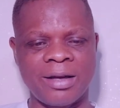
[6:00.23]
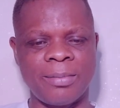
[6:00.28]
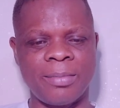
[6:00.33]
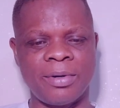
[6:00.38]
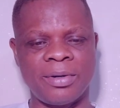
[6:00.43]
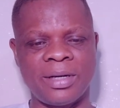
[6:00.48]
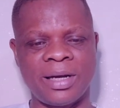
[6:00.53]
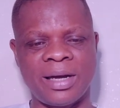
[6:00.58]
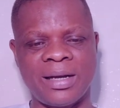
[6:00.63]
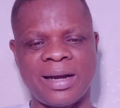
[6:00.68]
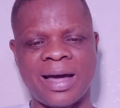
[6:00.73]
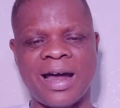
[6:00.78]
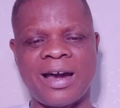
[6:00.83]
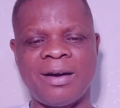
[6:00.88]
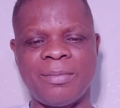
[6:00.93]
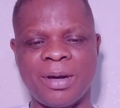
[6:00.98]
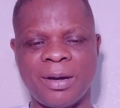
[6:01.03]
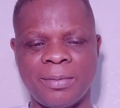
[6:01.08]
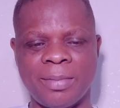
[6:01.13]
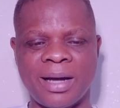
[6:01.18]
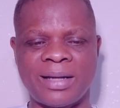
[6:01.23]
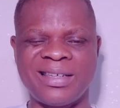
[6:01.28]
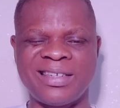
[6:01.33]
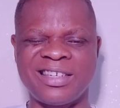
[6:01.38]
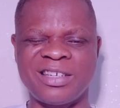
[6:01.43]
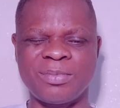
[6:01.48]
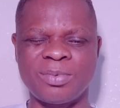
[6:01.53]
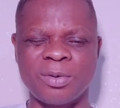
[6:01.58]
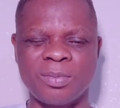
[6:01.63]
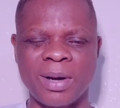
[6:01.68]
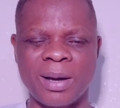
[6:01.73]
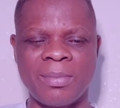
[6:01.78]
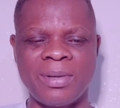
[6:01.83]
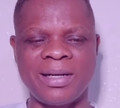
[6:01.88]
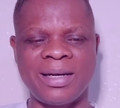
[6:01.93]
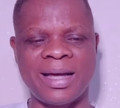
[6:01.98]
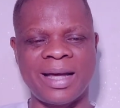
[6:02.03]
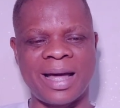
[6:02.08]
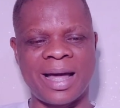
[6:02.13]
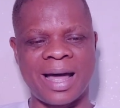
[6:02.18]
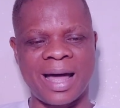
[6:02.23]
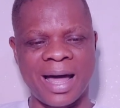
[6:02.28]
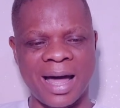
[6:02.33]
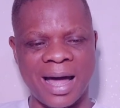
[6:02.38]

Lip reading: But then I remember this is probably the